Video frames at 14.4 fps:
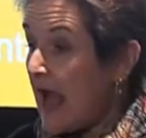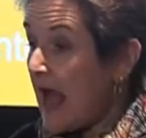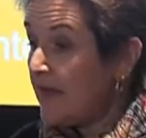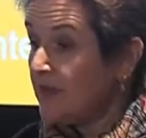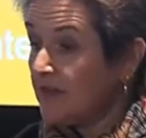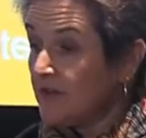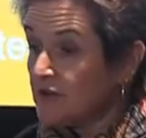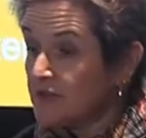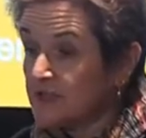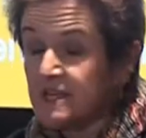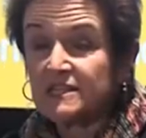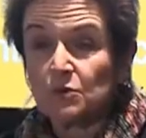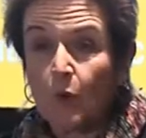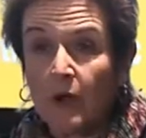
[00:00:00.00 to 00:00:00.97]
And then there's
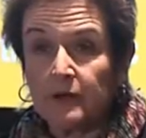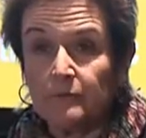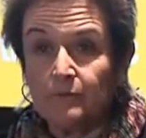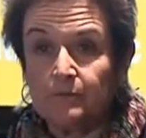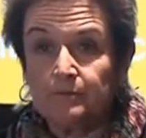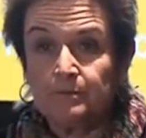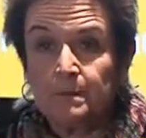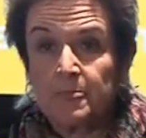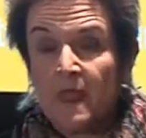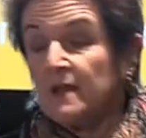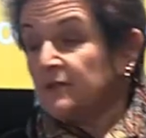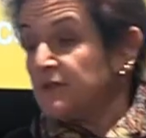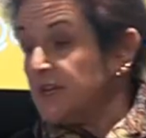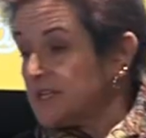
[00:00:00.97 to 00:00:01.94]
this one.
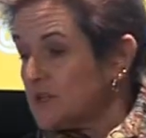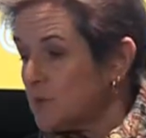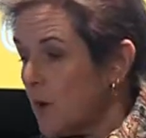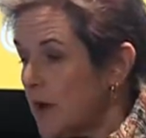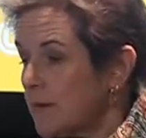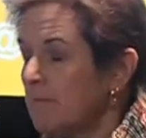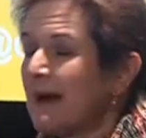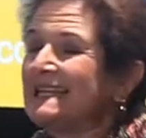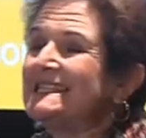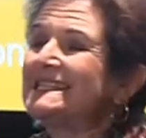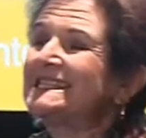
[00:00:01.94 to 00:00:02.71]
This one my